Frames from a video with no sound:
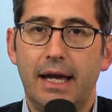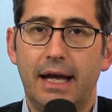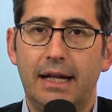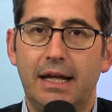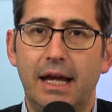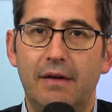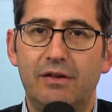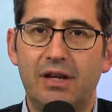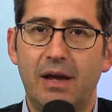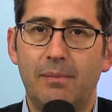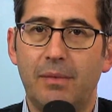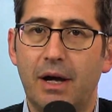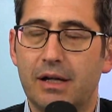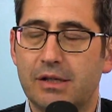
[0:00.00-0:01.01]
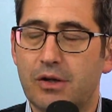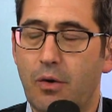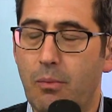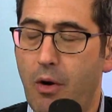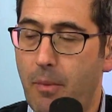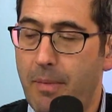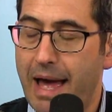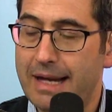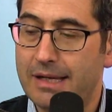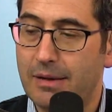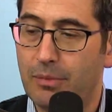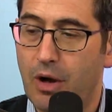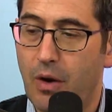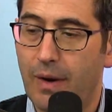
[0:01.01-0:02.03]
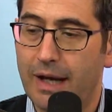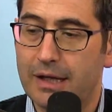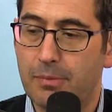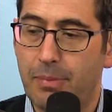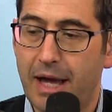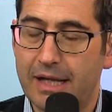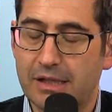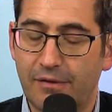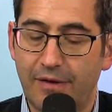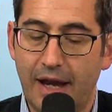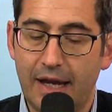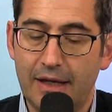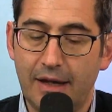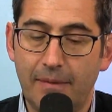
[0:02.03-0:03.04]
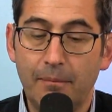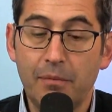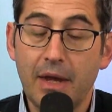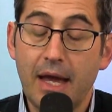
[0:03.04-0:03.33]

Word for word: it gives him some momentum going into Pennsylvania.